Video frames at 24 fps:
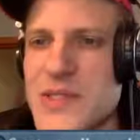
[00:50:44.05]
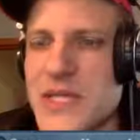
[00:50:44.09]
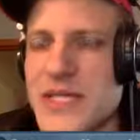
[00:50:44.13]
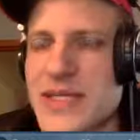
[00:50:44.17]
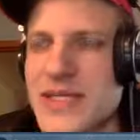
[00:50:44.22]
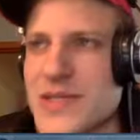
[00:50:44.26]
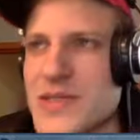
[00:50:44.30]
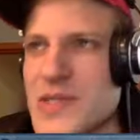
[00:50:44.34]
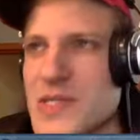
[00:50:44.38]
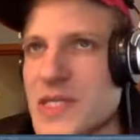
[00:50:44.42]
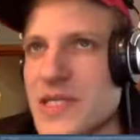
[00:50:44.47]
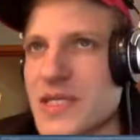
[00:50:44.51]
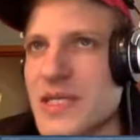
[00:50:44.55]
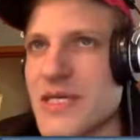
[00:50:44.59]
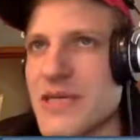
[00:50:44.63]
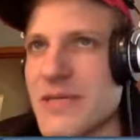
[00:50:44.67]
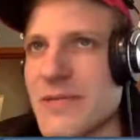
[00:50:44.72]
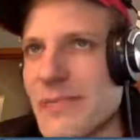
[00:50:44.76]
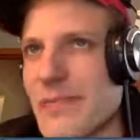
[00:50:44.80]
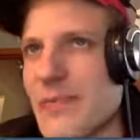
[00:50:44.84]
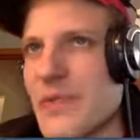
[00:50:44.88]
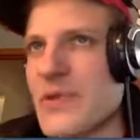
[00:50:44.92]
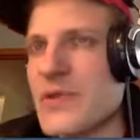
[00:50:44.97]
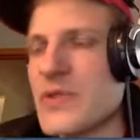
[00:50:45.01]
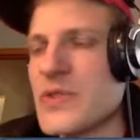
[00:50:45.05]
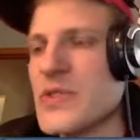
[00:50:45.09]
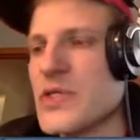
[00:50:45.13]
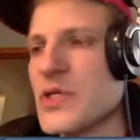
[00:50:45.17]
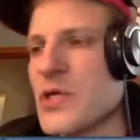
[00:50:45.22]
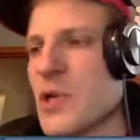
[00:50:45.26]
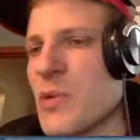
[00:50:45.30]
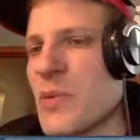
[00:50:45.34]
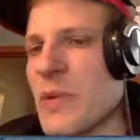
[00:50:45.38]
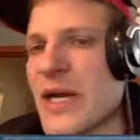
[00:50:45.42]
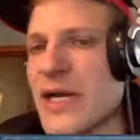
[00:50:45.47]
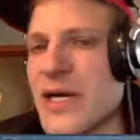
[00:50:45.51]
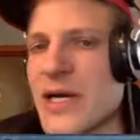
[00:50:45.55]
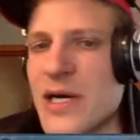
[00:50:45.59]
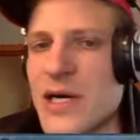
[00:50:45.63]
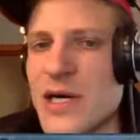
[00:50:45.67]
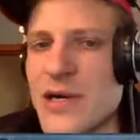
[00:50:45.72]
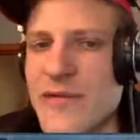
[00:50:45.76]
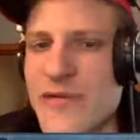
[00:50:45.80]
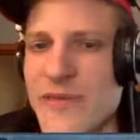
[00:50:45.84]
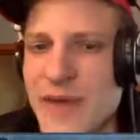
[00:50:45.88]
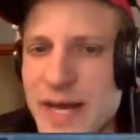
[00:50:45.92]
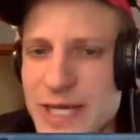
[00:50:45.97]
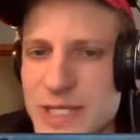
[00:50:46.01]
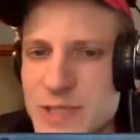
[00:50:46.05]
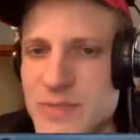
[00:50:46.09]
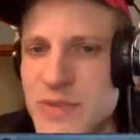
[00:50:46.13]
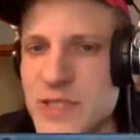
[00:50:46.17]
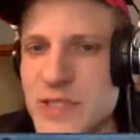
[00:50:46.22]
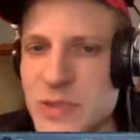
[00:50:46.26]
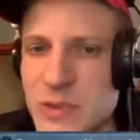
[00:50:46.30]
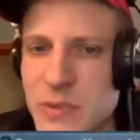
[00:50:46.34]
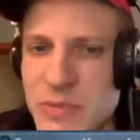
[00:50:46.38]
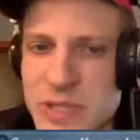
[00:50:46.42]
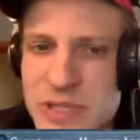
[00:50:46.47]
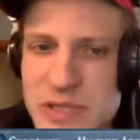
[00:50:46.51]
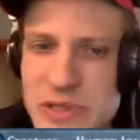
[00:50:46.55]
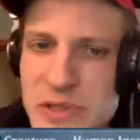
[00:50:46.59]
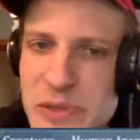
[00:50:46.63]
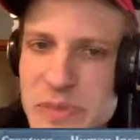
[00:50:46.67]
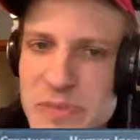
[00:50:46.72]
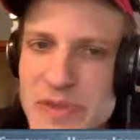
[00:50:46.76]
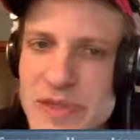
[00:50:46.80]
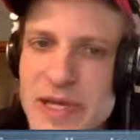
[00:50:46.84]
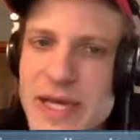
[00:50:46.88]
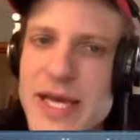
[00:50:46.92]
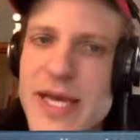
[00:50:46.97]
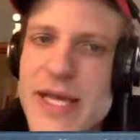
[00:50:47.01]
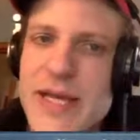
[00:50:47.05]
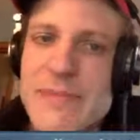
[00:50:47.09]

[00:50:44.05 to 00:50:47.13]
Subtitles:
I can see 0-mana artifacts being repeatedly played.